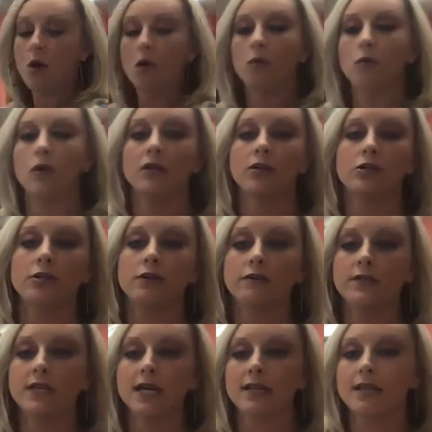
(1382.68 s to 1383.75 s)
Once
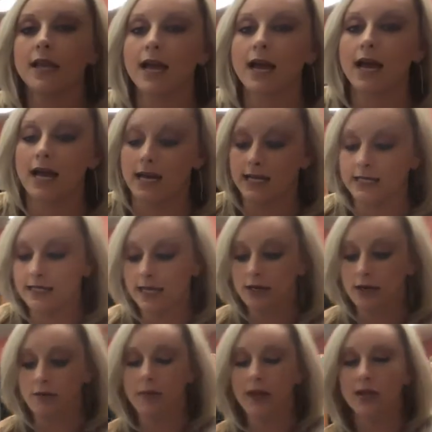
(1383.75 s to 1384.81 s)
you've done that and
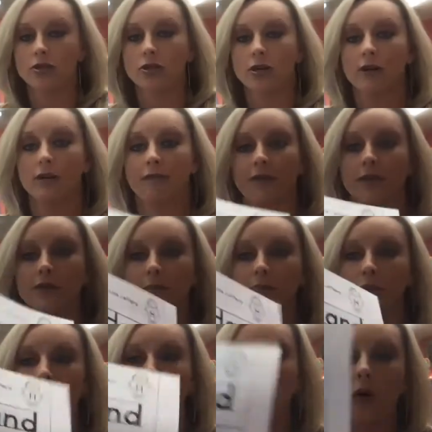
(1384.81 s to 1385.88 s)
you make sure it fills
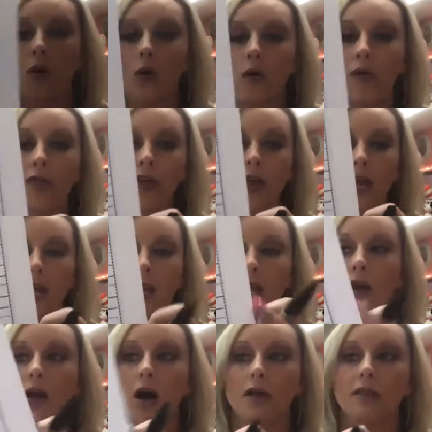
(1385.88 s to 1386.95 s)
up the whole
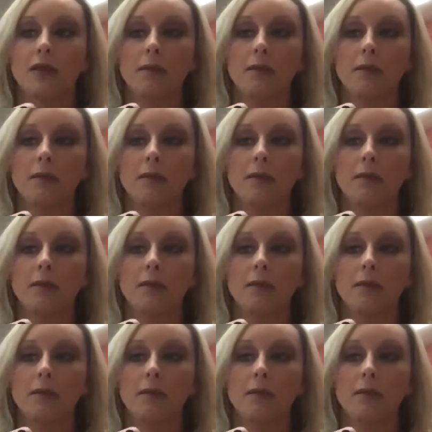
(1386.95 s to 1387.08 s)
thing, on the